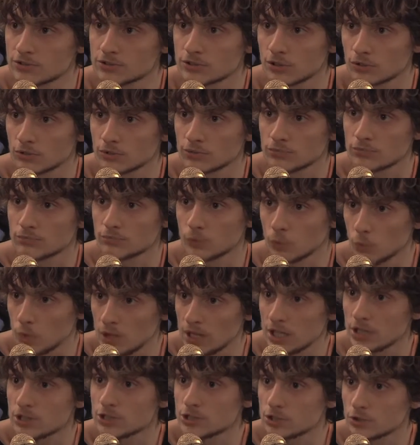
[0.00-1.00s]
so
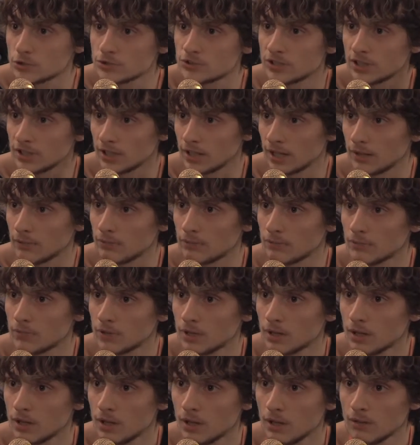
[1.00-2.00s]
we shooting him,
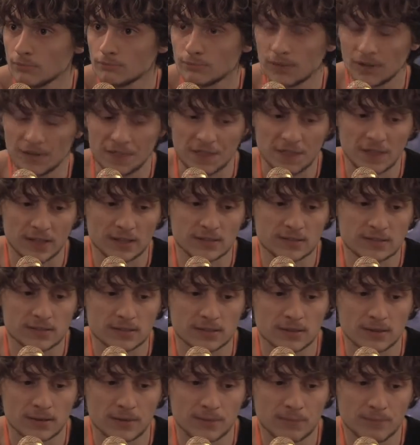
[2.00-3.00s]
but that.
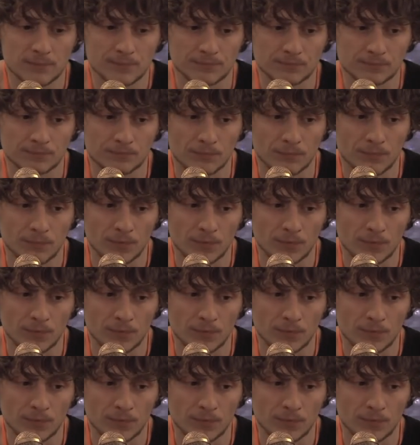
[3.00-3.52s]
Um,